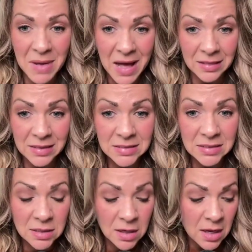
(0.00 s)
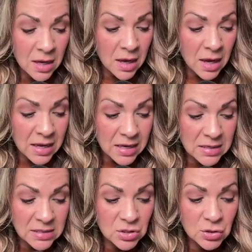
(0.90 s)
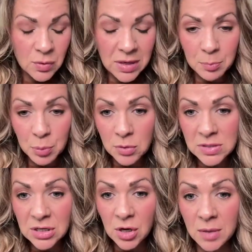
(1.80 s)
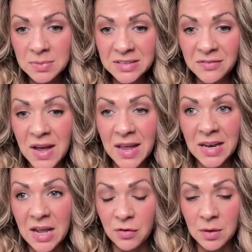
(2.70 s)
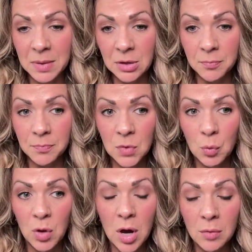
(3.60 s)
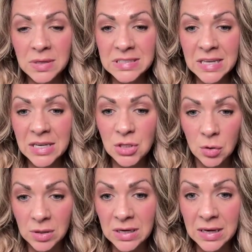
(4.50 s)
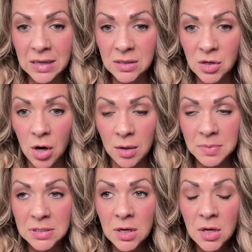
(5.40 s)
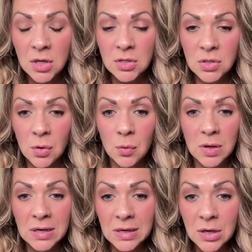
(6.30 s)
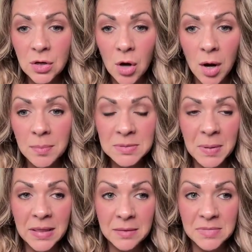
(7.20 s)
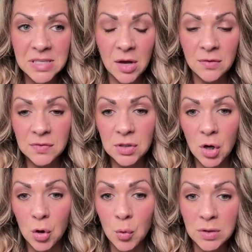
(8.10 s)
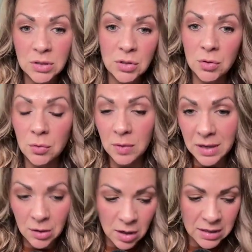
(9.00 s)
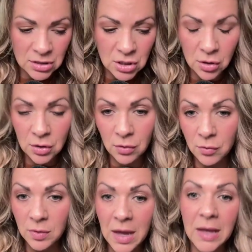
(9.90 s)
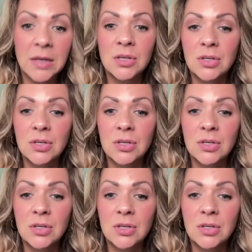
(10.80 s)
balanced is to eat protein, carbs, and fat at every meal. We always say don't eat naked carbs. So carbs by themselves are going to, and I'll kind of talk you through that,